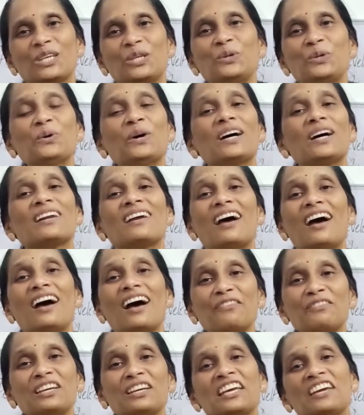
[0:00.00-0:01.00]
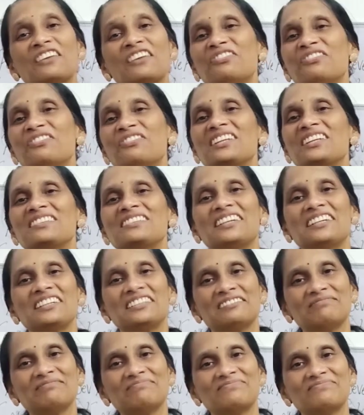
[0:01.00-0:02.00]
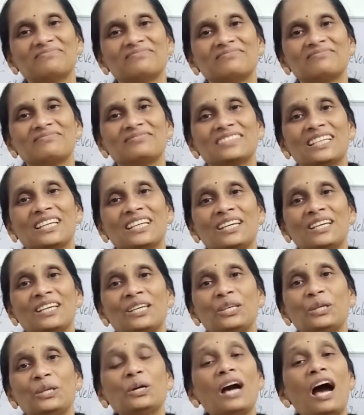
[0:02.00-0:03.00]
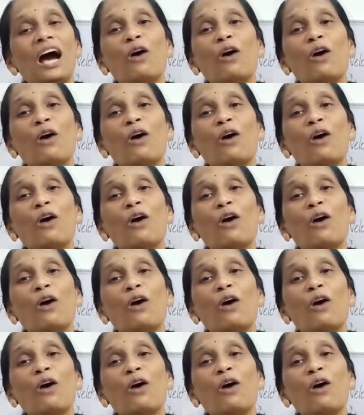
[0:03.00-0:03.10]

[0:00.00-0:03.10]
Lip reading: You are having everything. You